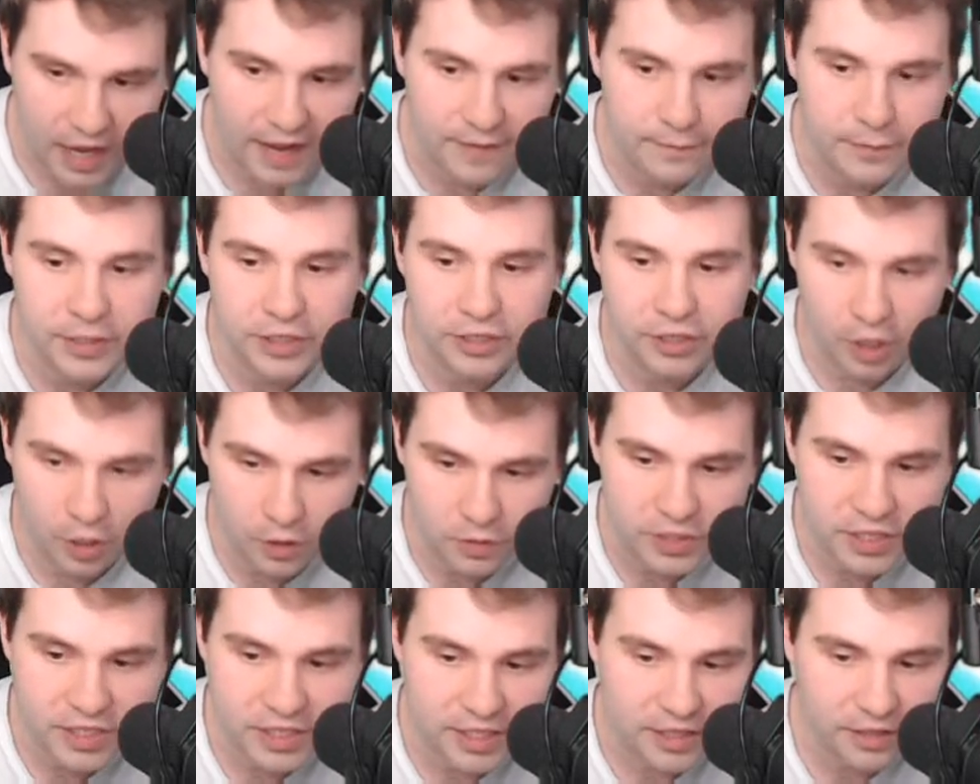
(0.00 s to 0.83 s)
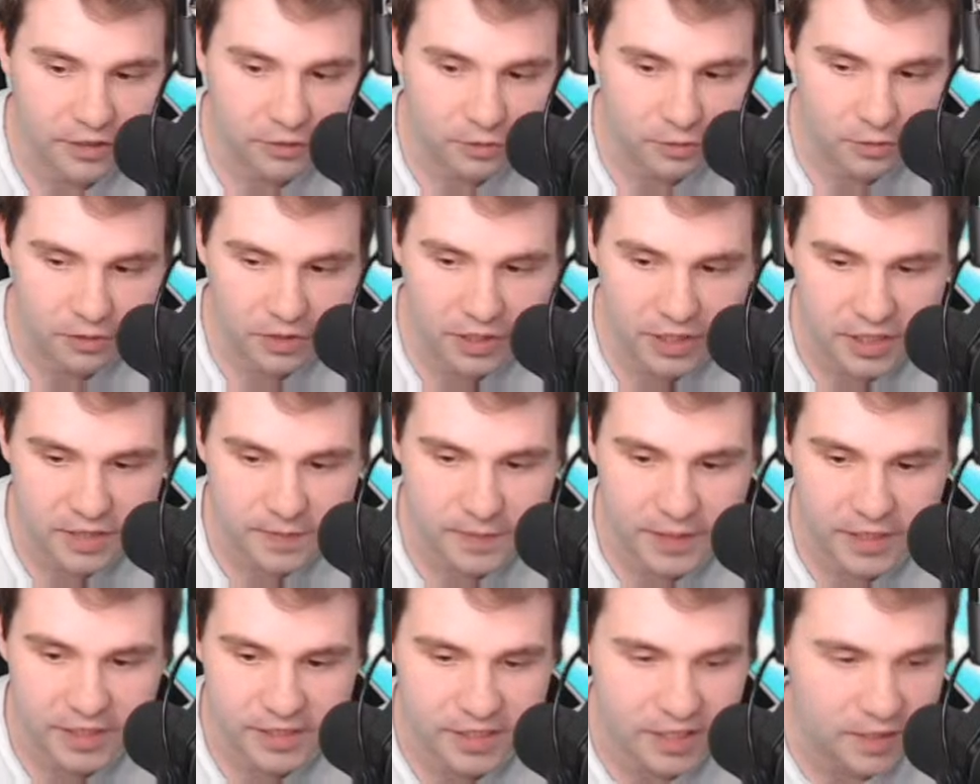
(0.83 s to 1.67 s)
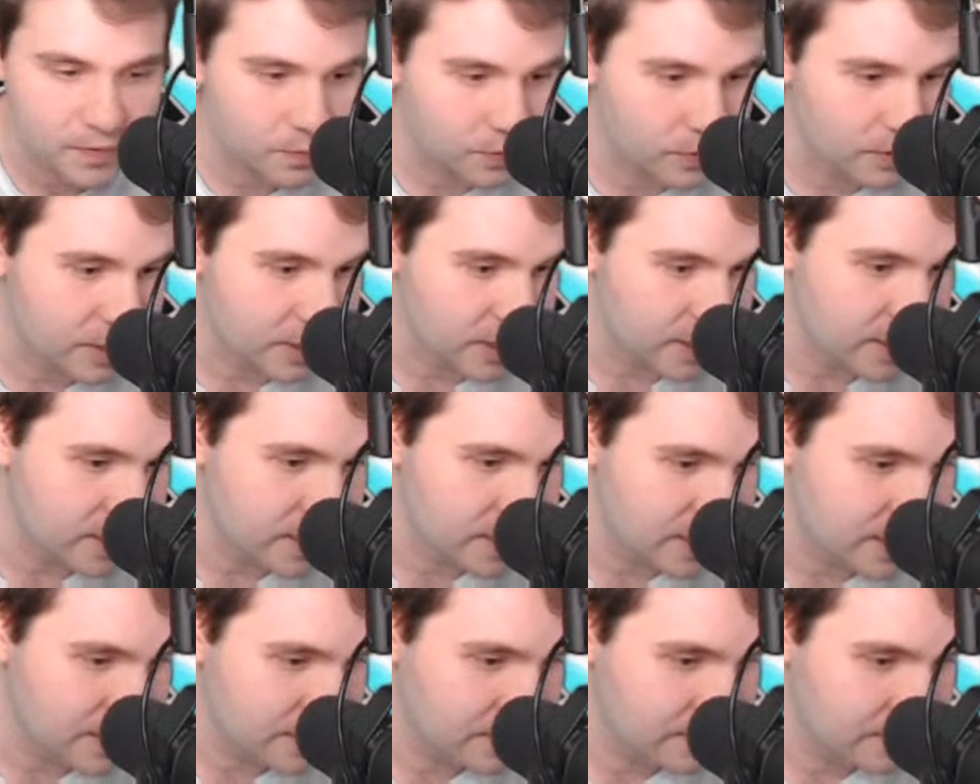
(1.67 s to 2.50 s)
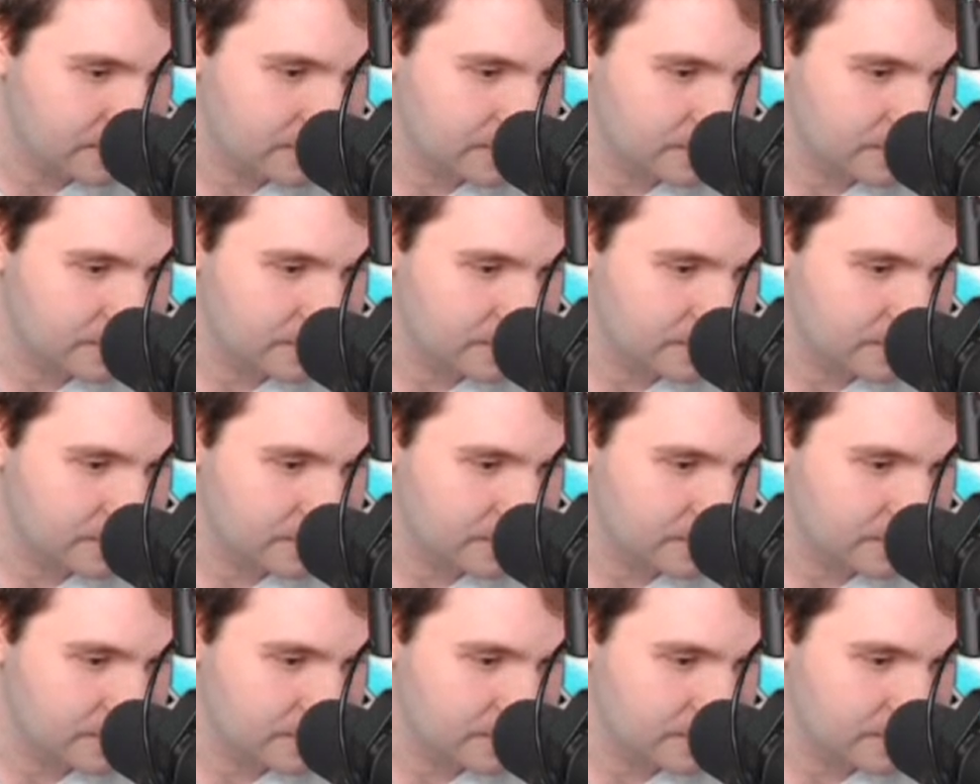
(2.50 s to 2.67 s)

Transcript: I've been coasting through this because it's pretty easy.